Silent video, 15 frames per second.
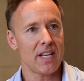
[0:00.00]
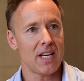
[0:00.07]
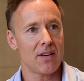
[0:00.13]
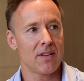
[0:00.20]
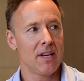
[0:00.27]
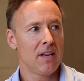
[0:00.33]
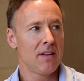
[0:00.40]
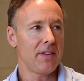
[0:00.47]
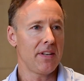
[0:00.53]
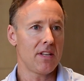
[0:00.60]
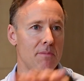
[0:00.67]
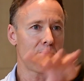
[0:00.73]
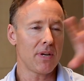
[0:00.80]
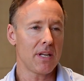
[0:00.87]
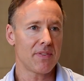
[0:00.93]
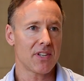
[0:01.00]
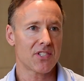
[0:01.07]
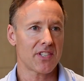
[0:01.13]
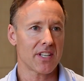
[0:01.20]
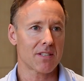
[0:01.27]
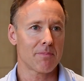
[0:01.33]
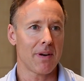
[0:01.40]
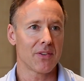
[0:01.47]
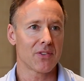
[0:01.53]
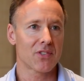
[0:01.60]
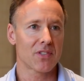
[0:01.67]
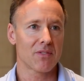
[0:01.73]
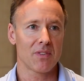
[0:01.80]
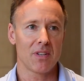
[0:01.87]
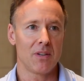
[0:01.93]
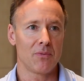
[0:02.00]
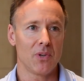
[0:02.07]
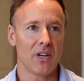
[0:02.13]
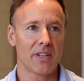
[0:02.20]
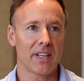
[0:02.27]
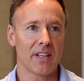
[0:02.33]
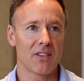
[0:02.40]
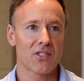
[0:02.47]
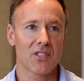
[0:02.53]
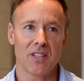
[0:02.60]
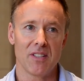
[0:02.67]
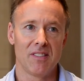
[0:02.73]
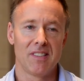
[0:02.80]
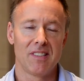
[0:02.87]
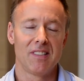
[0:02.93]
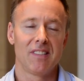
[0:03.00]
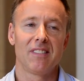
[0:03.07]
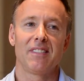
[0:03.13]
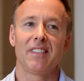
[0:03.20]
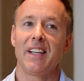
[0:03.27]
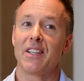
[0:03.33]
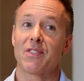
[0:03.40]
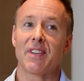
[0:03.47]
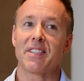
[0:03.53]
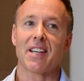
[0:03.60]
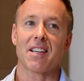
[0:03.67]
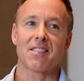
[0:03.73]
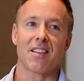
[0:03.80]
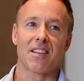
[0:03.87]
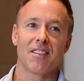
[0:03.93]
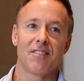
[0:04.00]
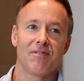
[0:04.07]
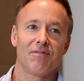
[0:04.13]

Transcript: here than in the previous 6 months of working. So it's fantastic.